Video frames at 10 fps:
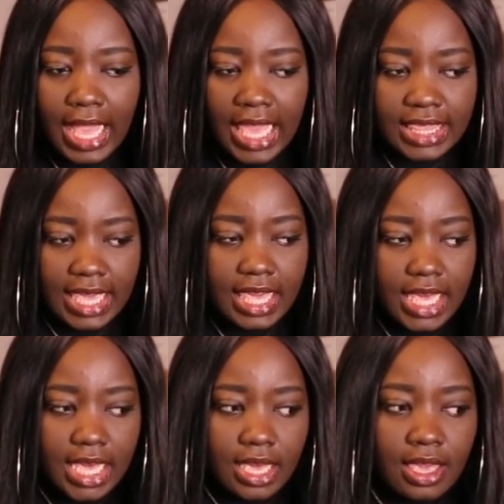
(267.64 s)
I
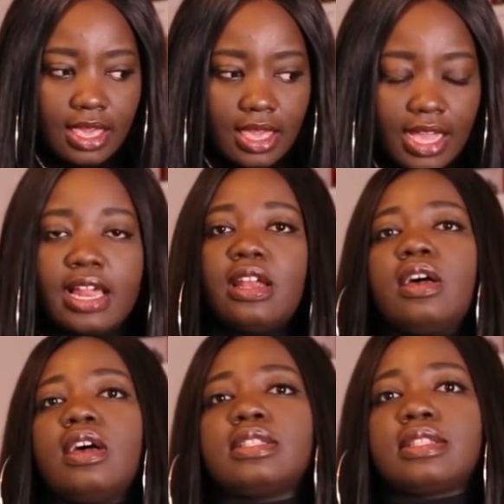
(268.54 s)
think I
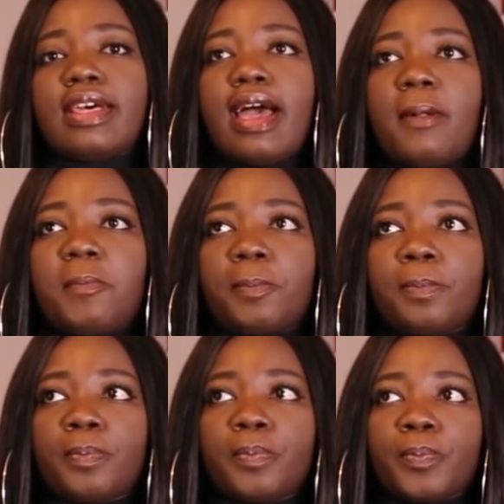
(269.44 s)
learned that
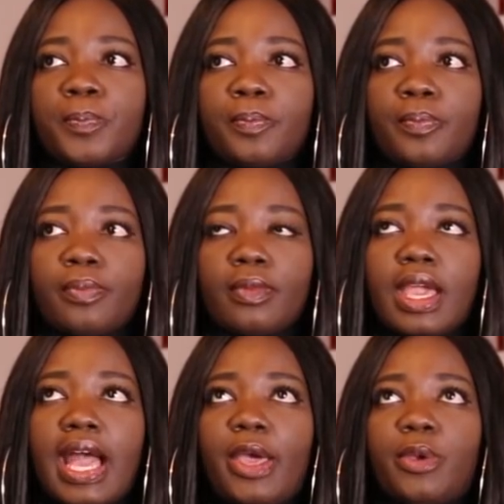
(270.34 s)

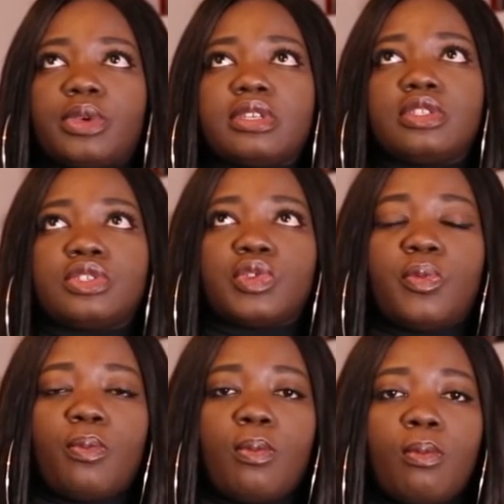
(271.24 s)
I was
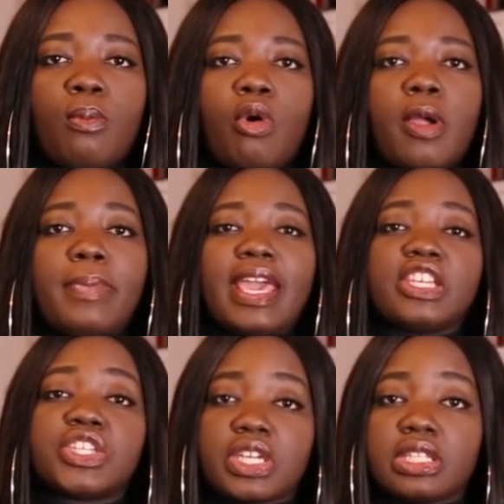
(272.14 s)
more
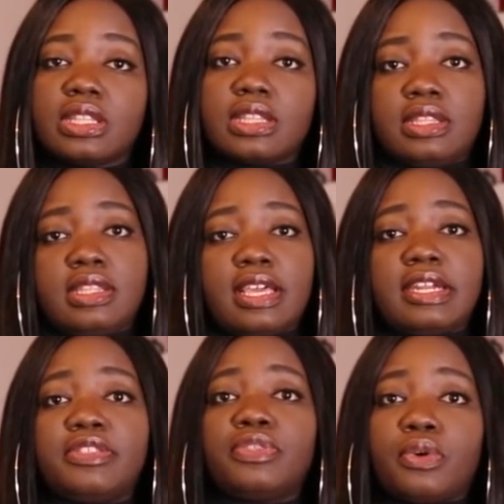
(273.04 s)
patient
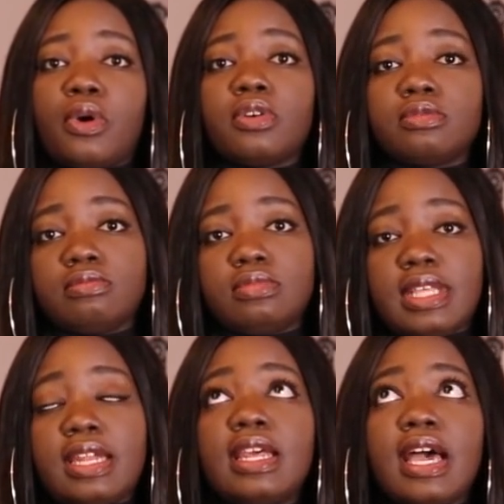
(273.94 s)
than I thought,
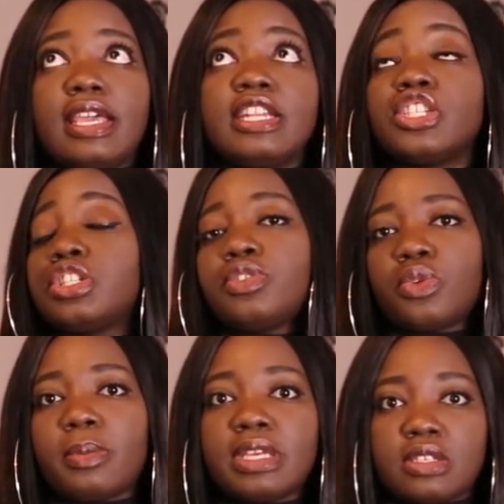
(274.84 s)
than I initially
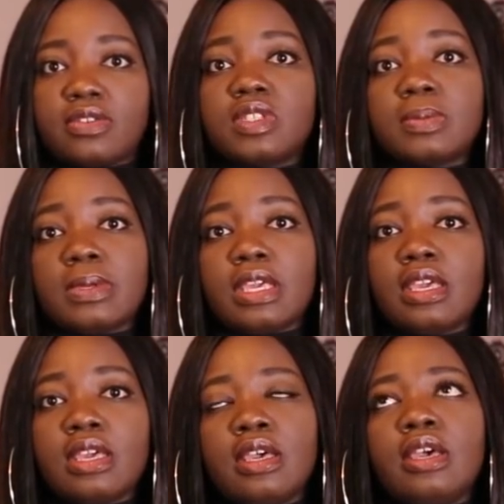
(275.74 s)
thought myself to be,
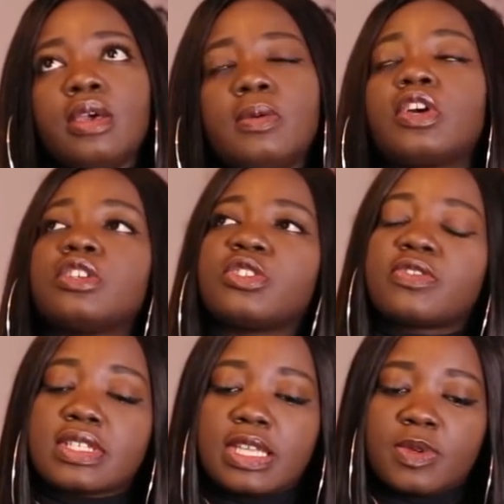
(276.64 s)
because
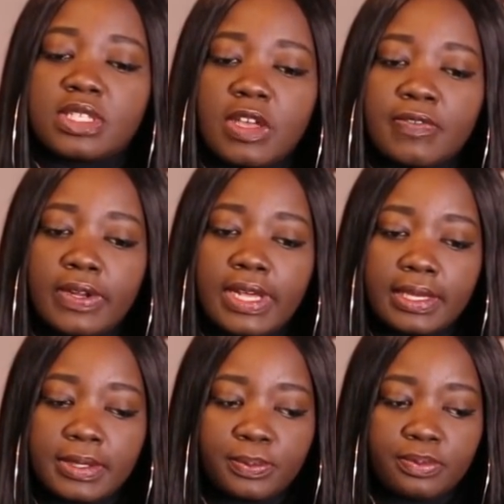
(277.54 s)
obviously with stuff
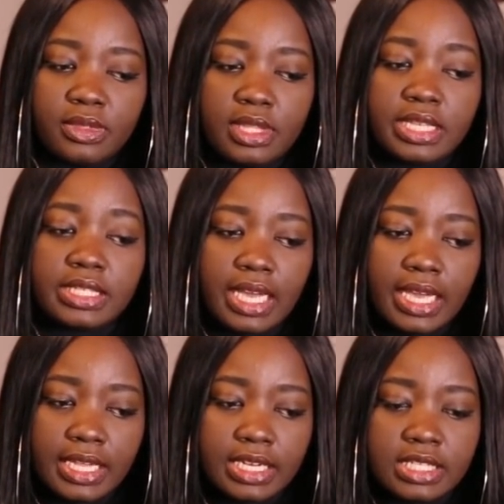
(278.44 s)
like
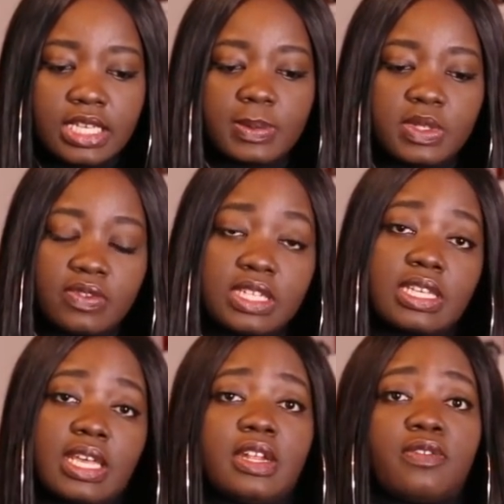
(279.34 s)
design, in terms of
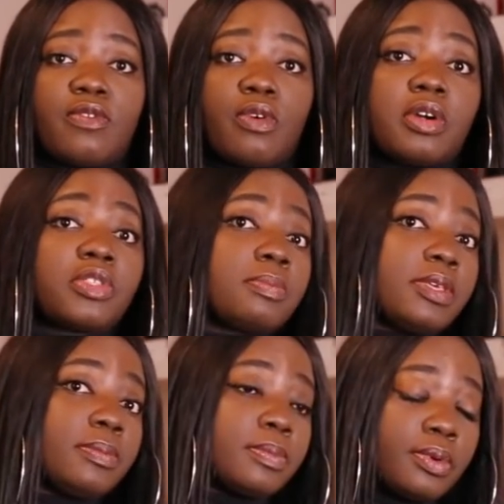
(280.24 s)
designing for other
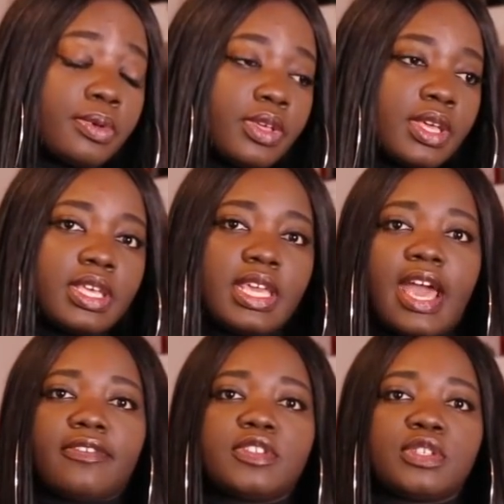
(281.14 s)
people, you
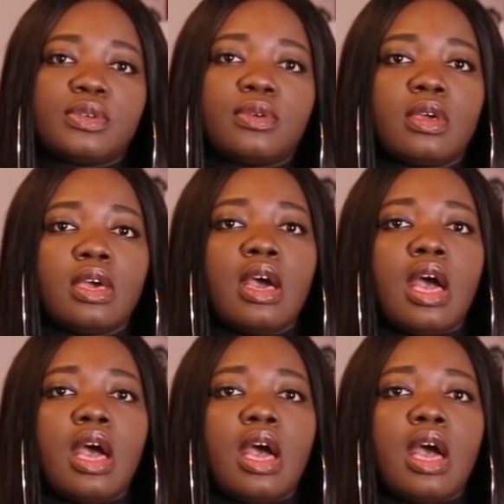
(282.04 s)
have to